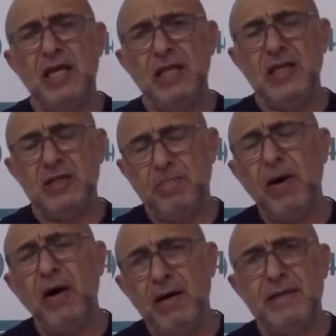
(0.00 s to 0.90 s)
these
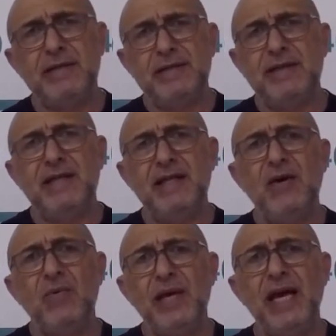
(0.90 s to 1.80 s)
parts that
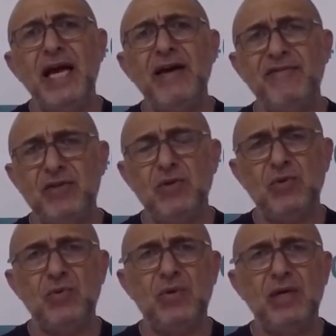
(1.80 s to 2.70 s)
we have to